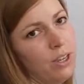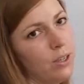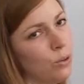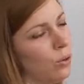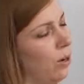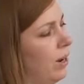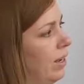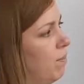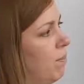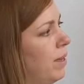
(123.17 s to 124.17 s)

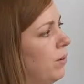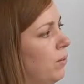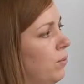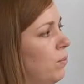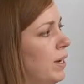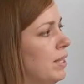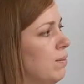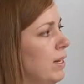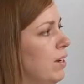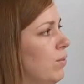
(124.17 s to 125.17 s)
corrugated metal reminds
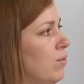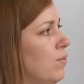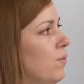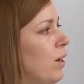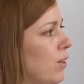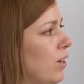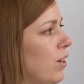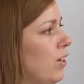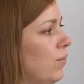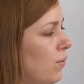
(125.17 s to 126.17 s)
me of
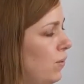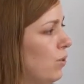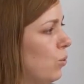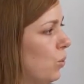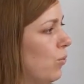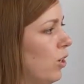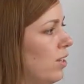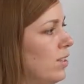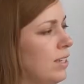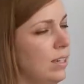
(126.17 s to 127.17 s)

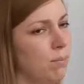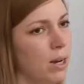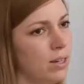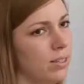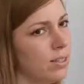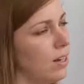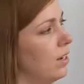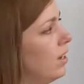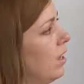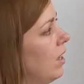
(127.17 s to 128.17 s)
storefronts in
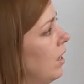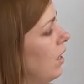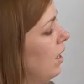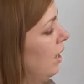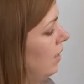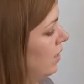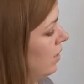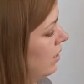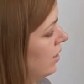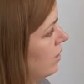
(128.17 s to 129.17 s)
Pakistan.
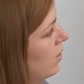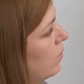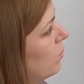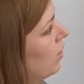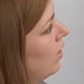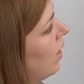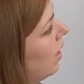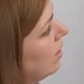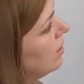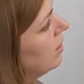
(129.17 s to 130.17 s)
And this one that
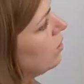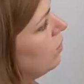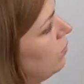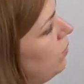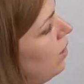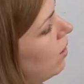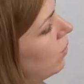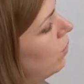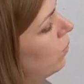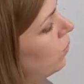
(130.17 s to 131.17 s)
has the sort of
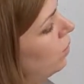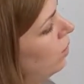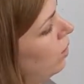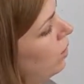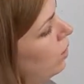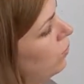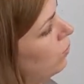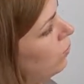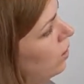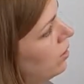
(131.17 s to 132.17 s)
narrow
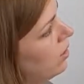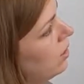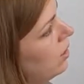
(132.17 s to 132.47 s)
front